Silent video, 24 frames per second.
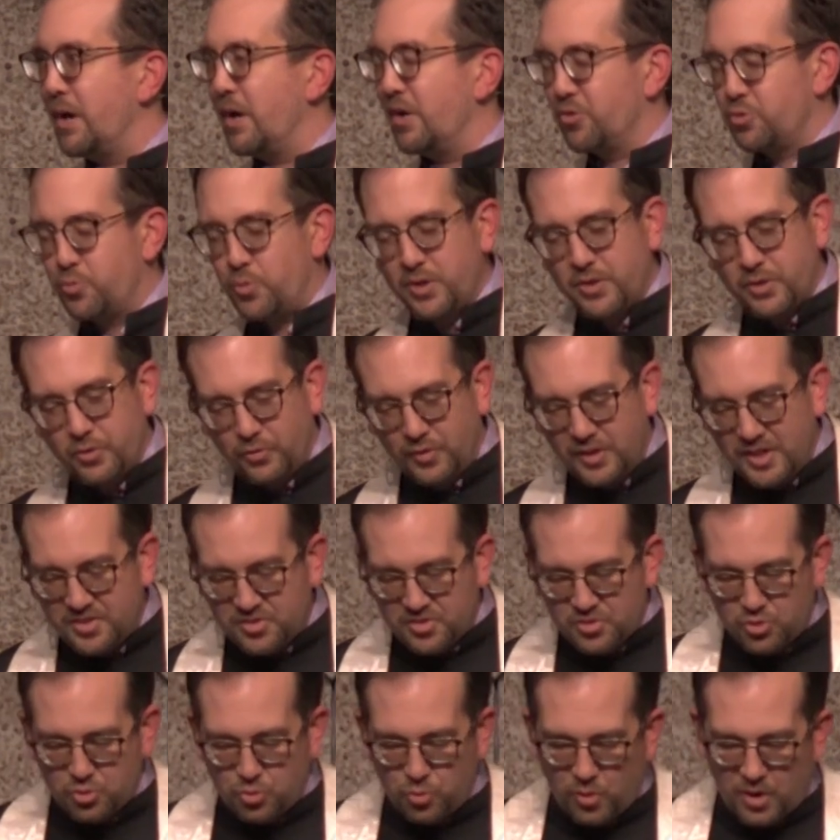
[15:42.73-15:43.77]
It's one of the
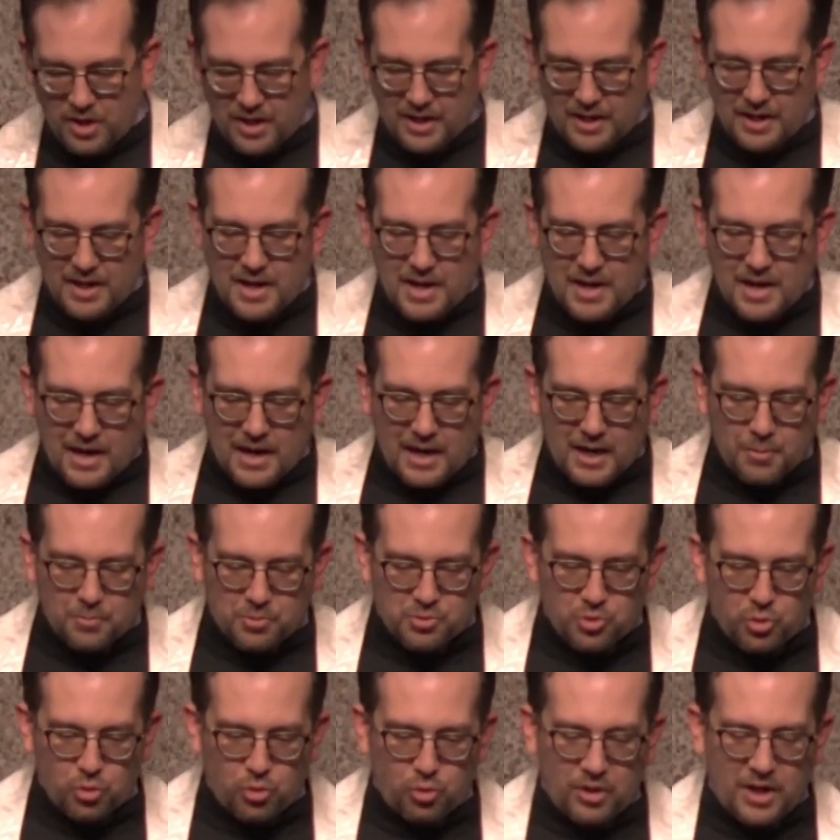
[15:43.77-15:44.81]
reasons why I am so
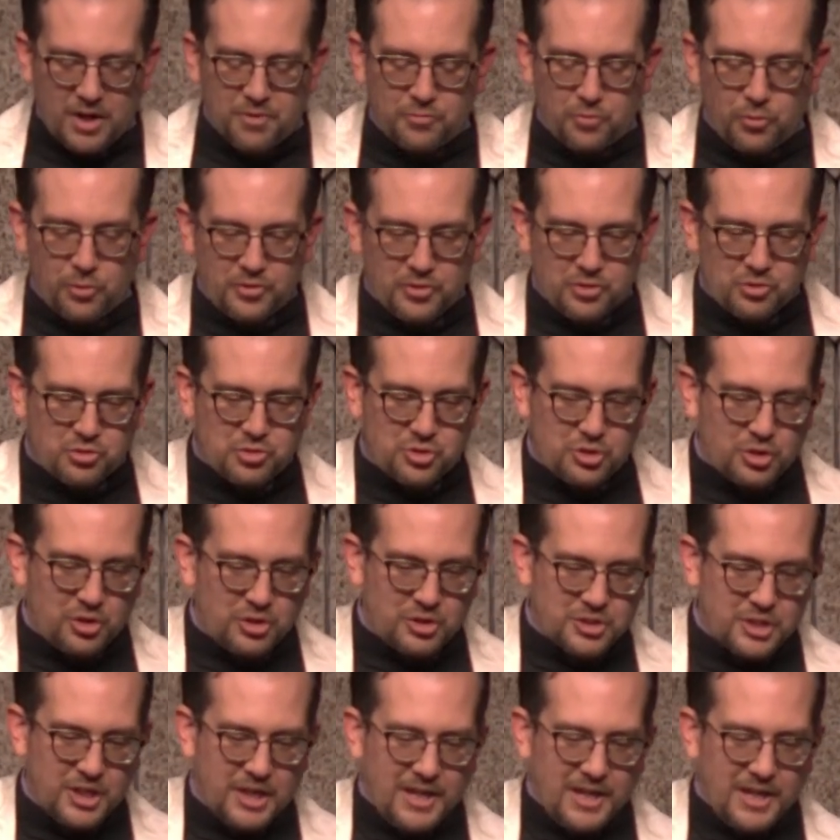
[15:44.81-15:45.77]
grateful this church